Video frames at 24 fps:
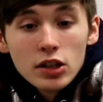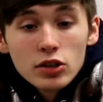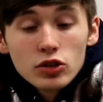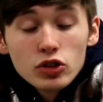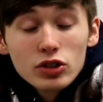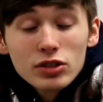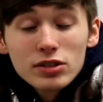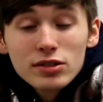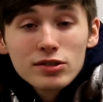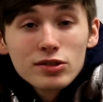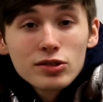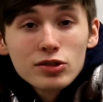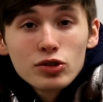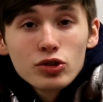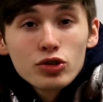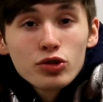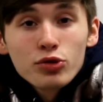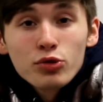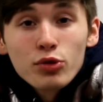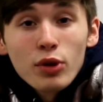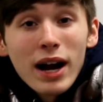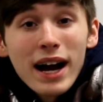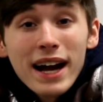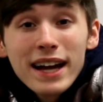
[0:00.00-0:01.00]
just
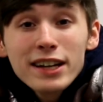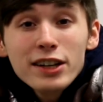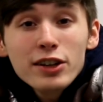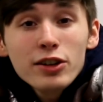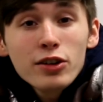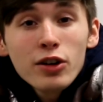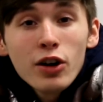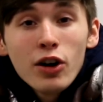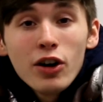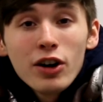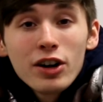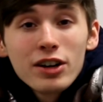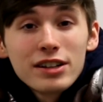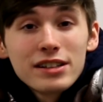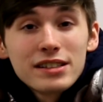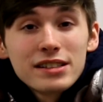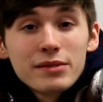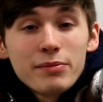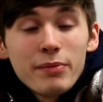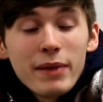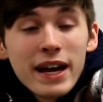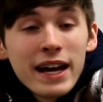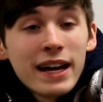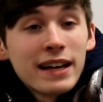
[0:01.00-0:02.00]
try your
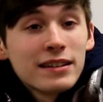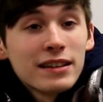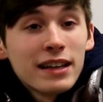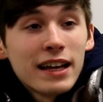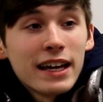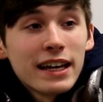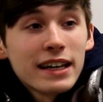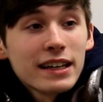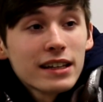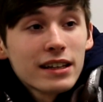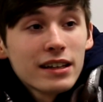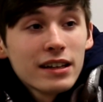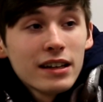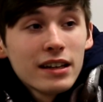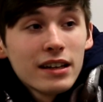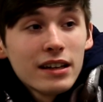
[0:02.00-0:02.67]
hardest, man. Like,